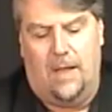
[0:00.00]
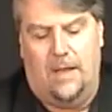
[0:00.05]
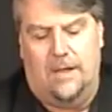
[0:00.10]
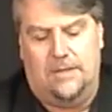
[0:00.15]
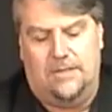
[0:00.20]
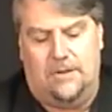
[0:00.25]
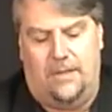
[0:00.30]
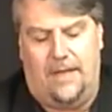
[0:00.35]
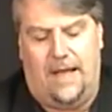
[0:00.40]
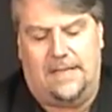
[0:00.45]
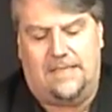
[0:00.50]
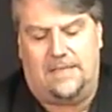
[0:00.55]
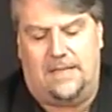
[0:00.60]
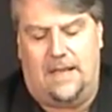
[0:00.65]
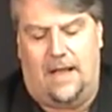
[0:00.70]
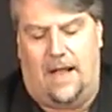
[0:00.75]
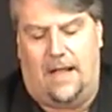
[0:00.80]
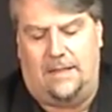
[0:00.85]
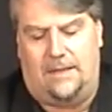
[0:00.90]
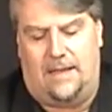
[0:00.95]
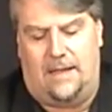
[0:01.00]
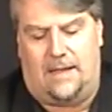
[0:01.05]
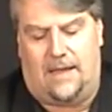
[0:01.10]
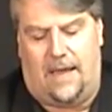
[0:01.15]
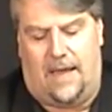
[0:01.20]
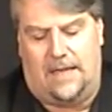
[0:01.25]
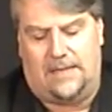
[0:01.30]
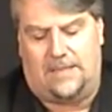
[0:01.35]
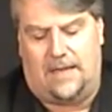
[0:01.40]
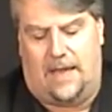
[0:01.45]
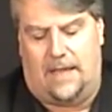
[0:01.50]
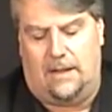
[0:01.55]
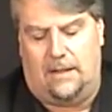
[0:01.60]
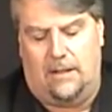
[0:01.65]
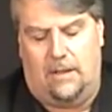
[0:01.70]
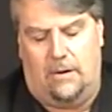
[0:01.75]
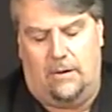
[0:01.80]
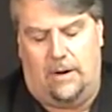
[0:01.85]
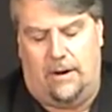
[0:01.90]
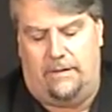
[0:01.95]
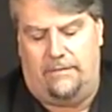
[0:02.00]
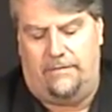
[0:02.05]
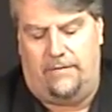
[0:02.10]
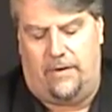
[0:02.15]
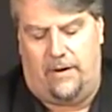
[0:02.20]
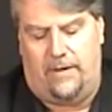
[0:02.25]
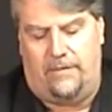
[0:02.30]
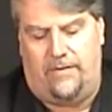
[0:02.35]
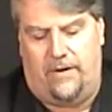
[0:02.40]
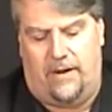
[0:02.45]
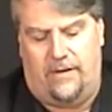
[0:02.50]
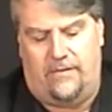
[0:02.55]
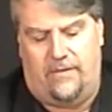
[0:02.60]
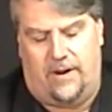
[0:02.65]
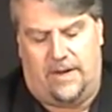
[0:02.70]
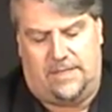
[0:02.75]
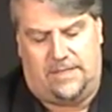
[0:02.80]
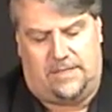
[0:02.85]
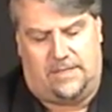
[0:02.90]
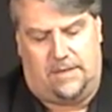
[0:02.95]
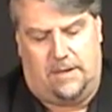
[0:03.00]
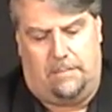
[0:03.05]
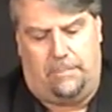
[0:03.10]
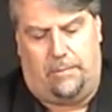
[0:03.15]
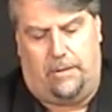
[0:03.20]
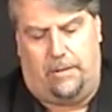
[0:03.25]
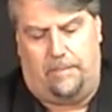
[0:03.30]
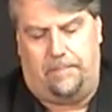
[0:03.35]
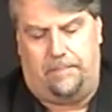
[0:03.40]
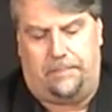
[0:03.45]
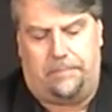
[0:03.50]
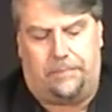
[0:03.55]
So that's the ID case, how to load it, very, very, very simple.